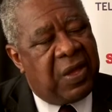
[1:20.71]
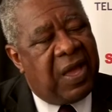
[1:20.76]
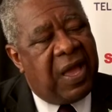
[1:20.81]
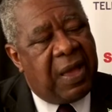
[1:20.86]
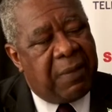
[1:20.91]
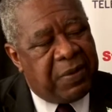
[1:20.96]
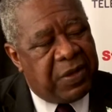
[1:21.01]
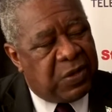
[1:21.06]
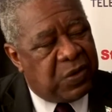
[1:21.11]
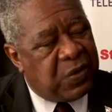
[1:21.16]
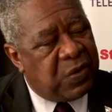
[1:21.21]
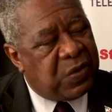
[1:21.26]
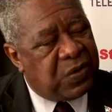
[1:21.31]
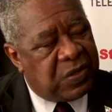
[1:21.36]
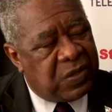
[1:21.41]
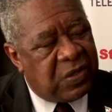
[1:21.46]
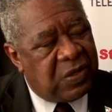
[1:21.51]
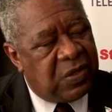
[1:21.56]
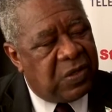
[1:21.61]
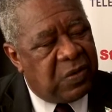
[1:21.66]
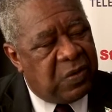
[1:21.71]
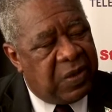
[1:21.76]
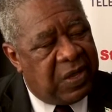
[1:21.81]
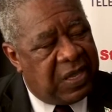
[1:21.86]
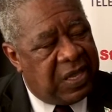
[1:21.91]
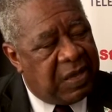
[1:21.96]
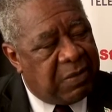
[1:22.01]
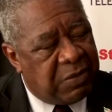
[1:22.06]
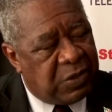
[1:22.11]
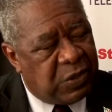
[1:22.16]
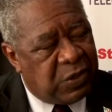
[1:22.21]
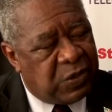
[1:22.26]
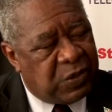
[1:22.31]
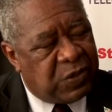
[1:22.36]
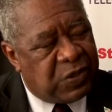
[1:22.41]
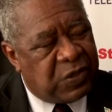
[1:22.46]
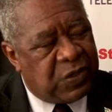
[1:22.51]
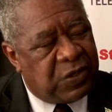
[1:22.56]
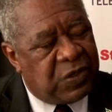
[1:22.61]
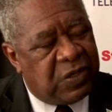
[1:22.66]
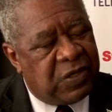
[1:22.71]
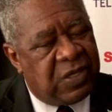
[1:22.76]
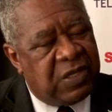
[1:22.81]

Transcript: are happy to do so. We are able to do so,